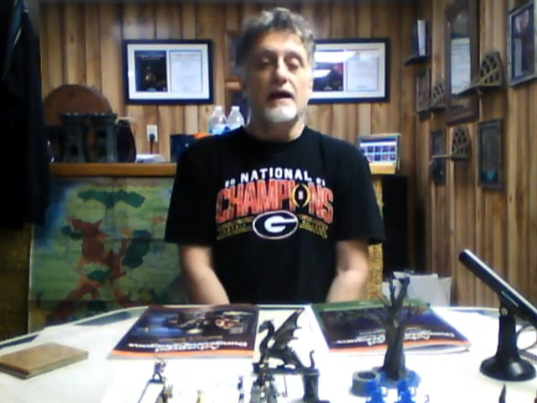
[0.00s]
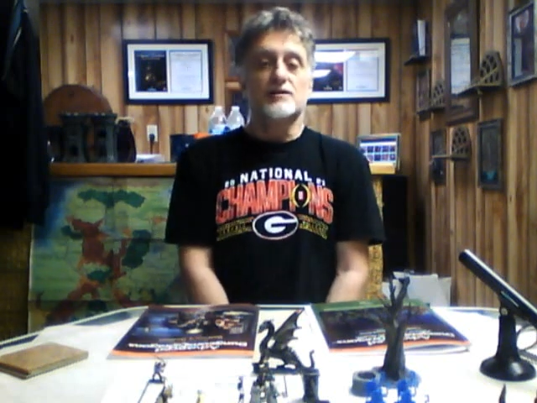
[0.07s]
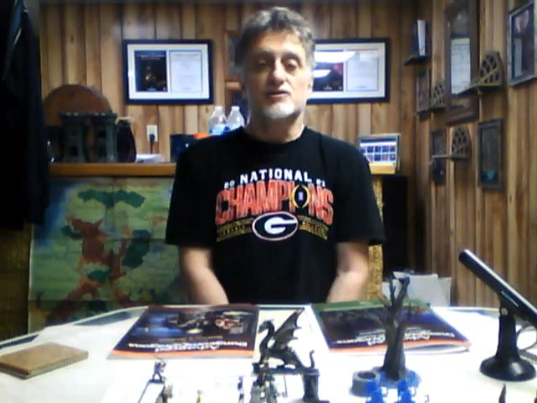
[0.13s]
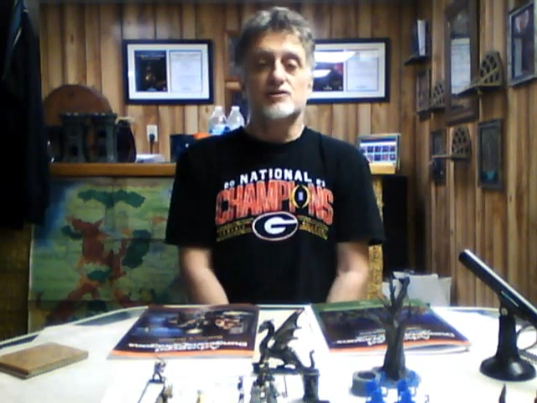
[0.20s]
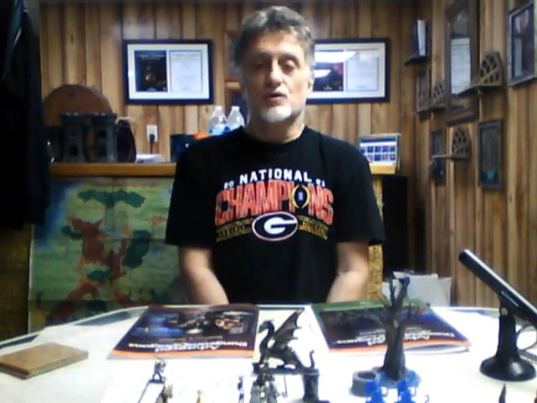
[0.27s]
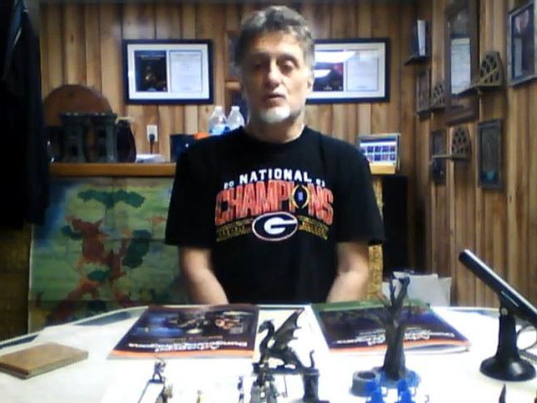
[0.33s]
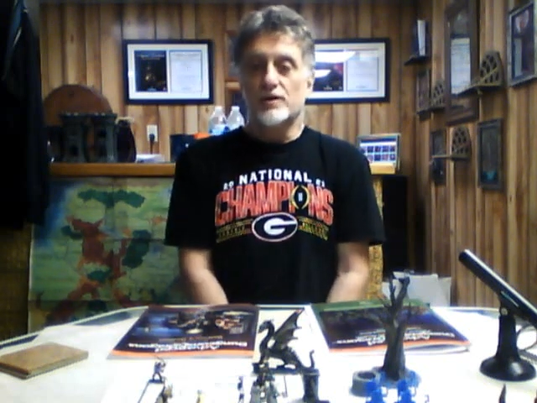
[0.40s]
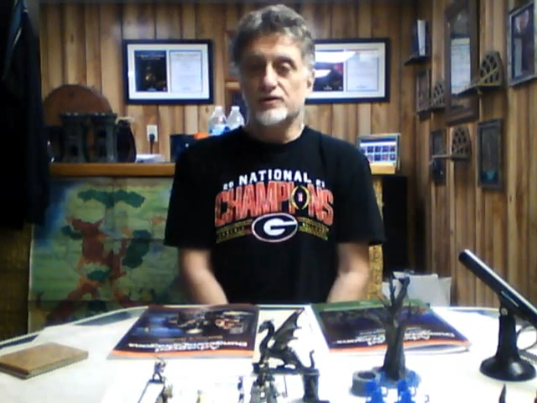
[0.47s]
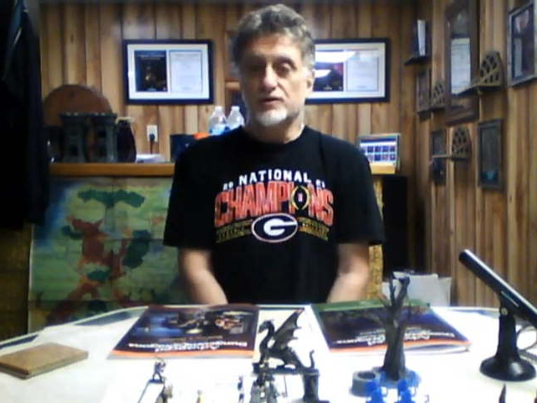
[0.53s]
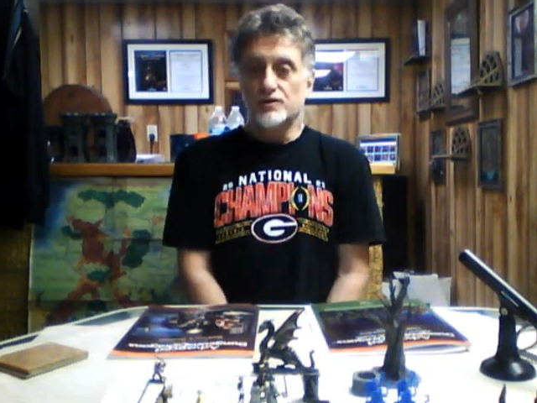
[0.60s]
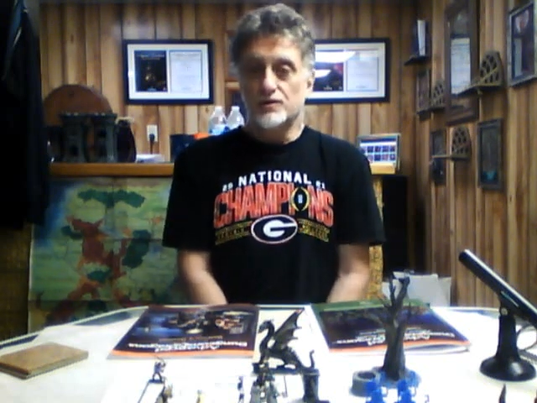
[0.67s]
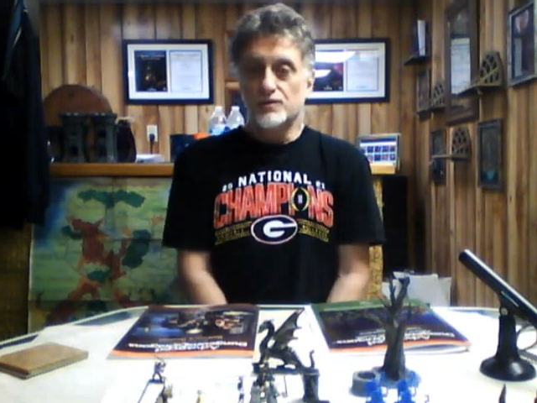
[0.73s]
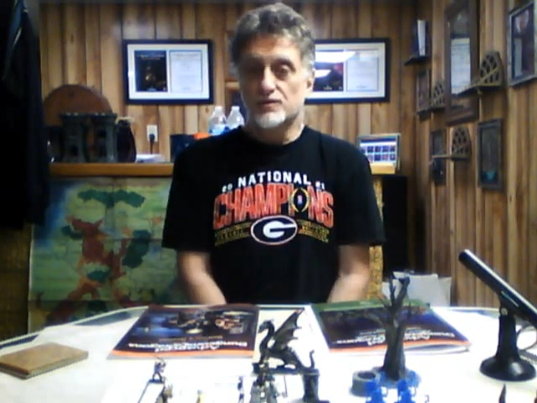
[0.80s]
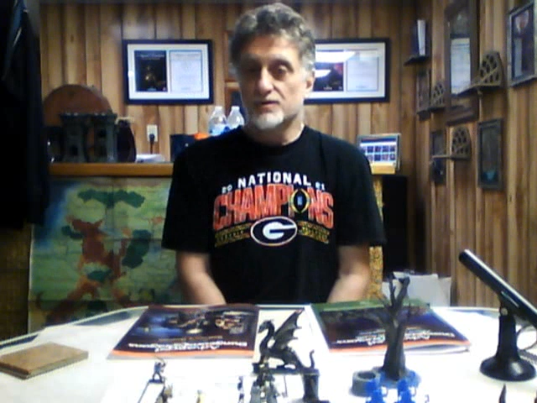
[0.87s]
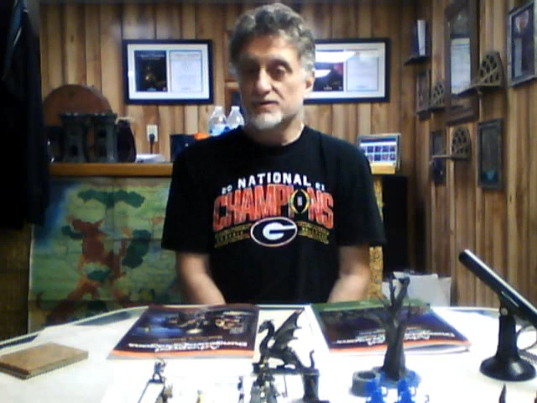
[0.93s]
And so
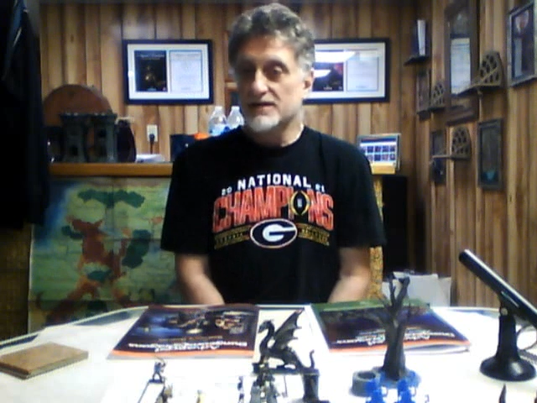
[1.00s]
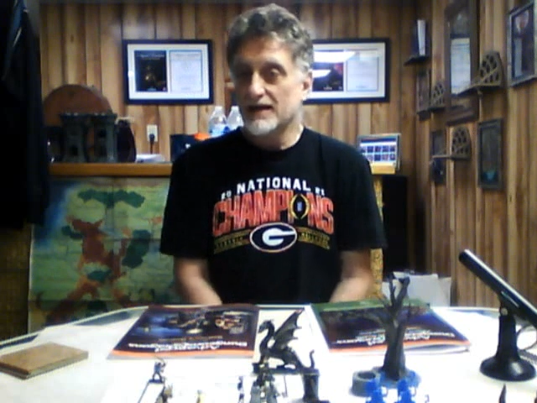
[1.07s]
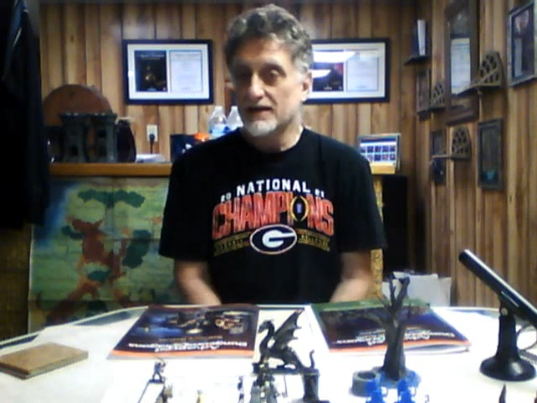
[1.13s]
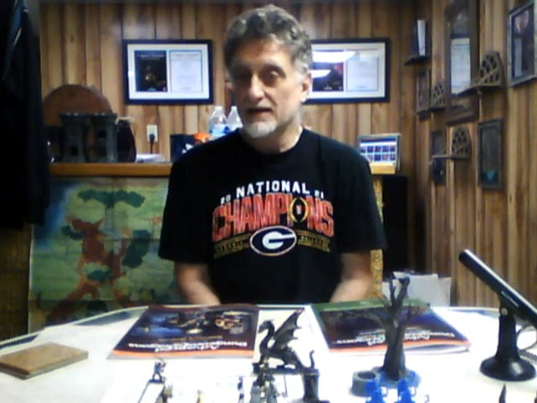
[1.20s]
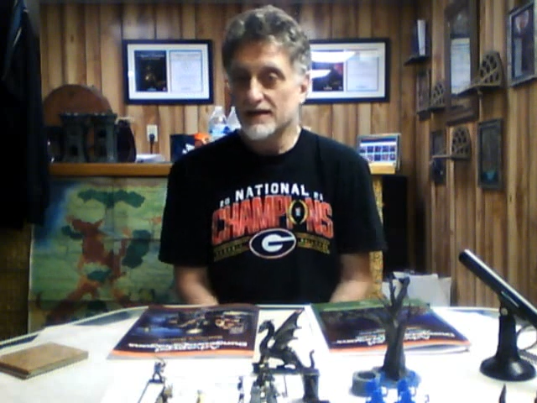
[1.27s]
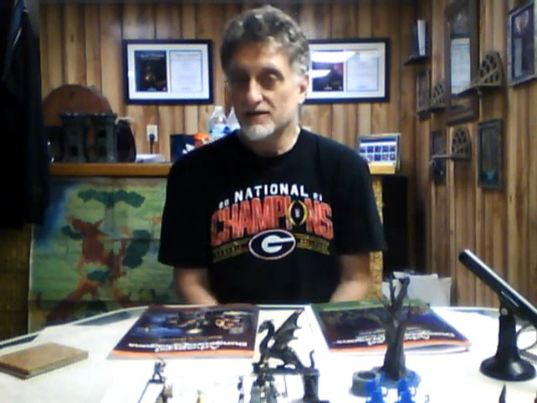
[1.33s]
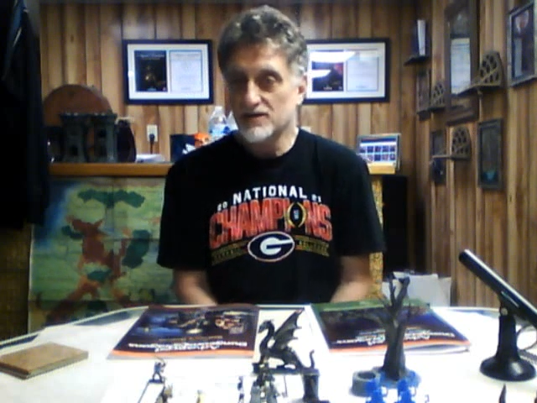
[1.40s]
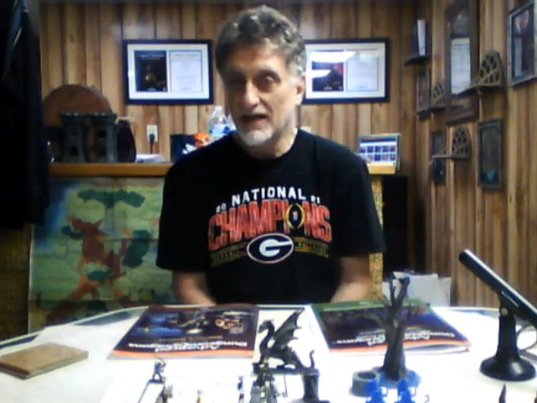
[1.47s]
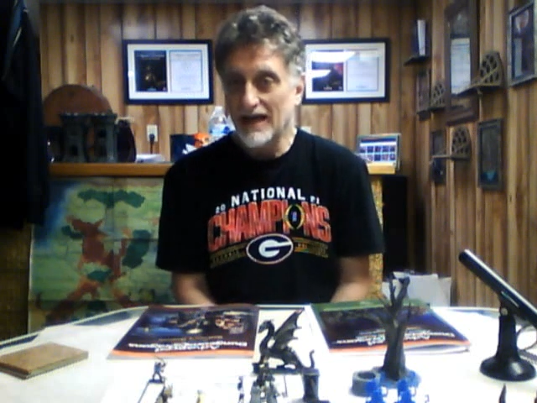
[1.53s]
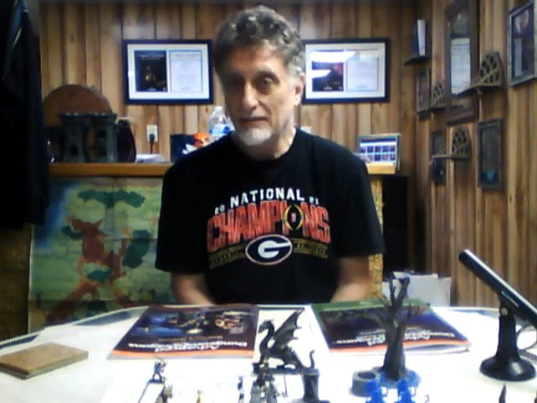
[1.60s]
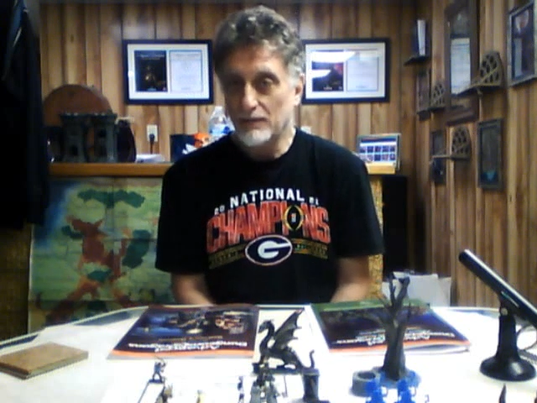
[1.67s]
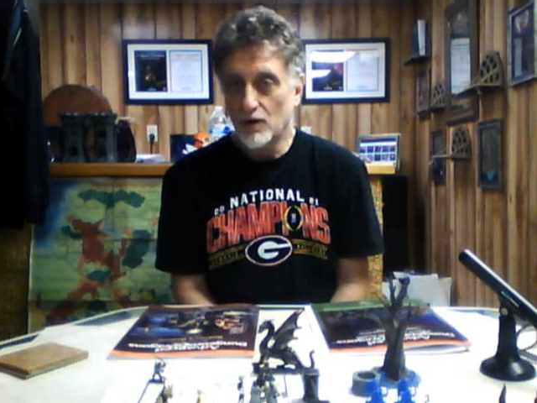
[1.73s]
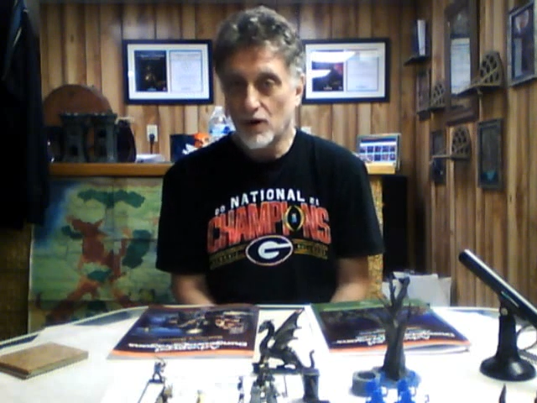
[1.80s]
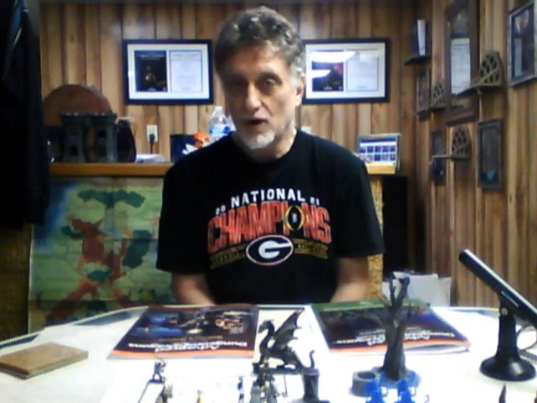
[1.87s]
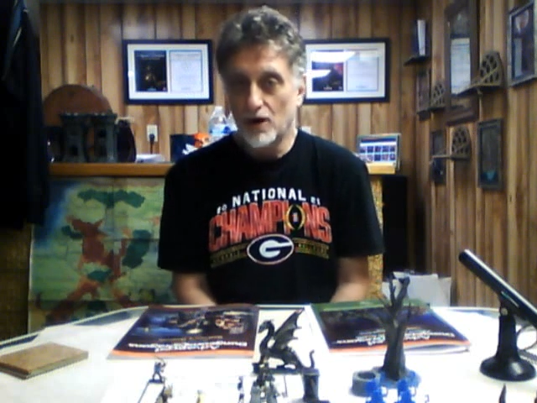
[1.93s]
when second edition
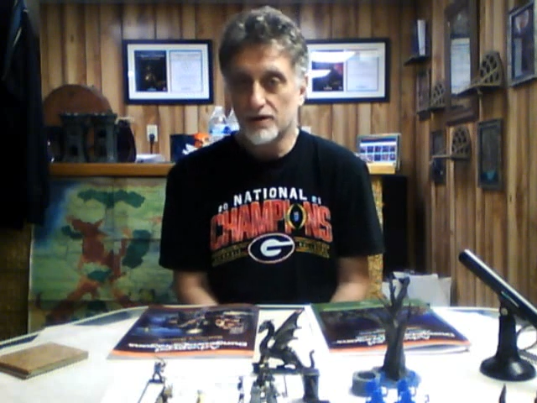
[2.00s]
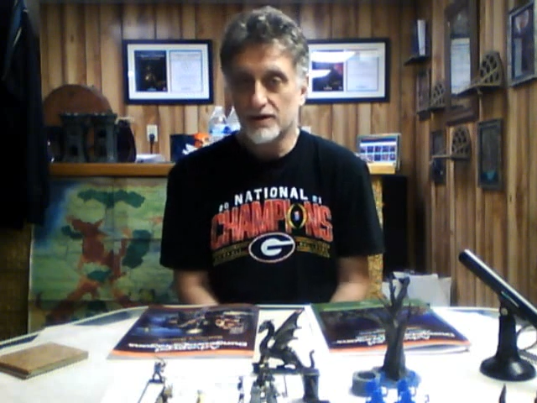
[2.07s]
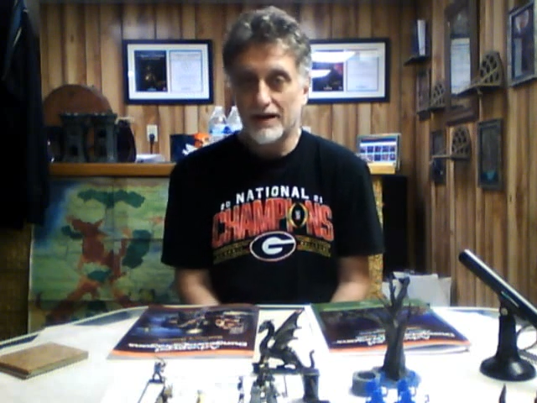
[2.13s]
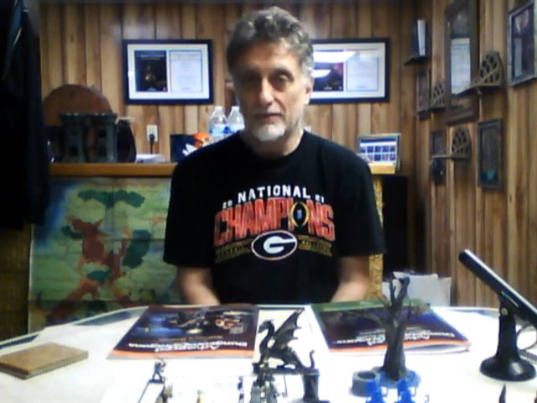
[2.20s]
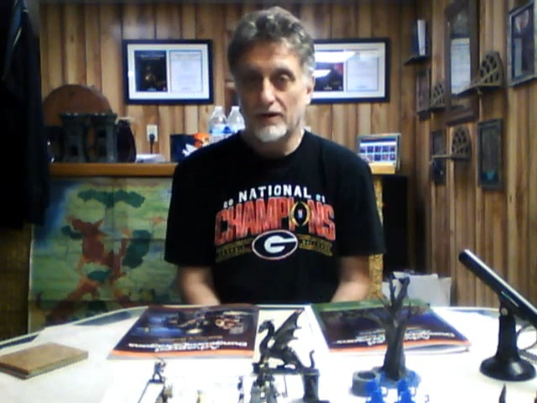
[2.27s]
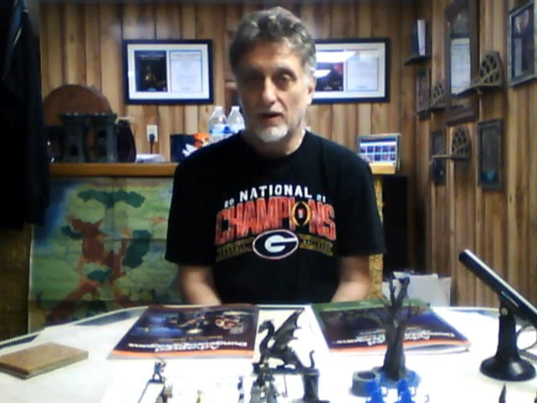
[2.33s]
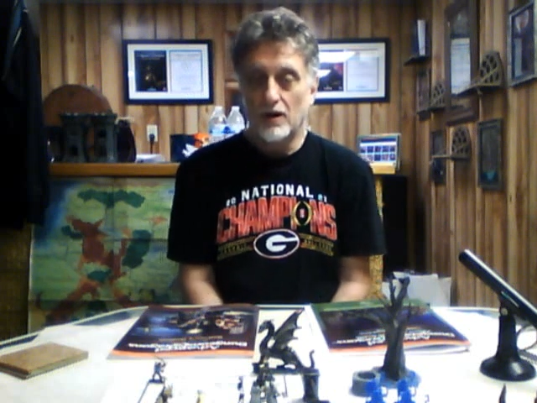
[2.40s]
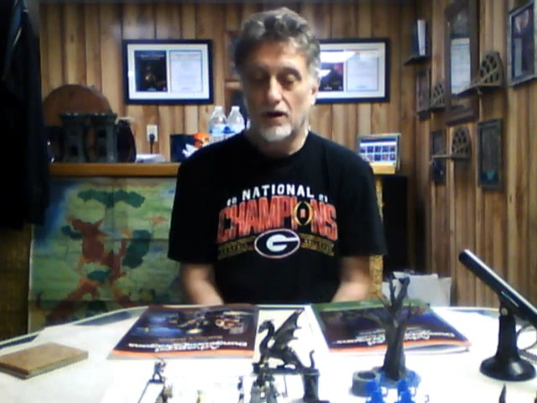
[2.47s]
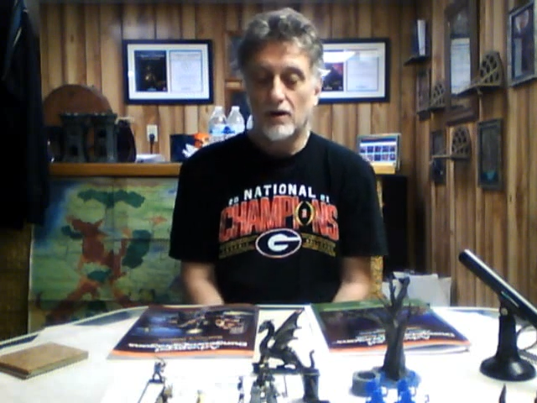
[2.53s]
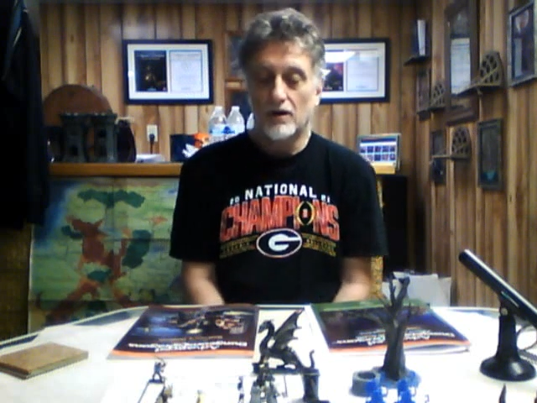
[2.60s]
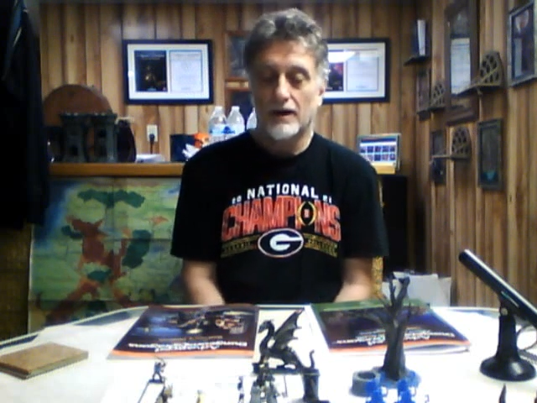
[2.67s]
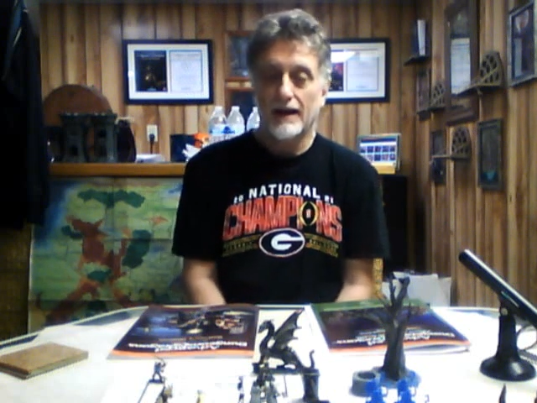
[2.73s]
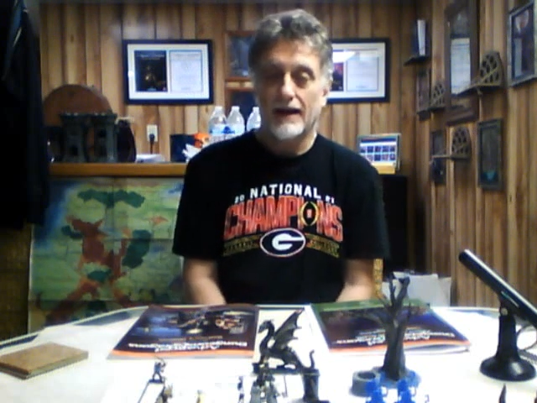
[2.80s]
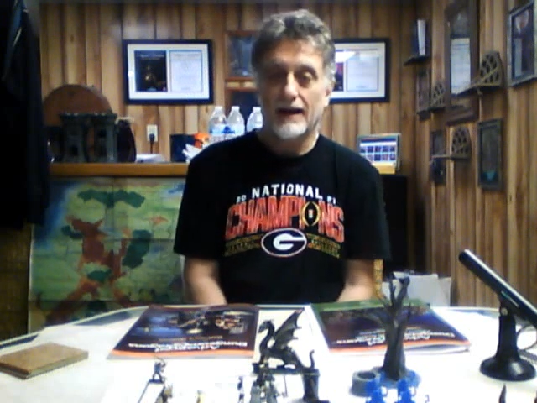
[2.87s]
came along,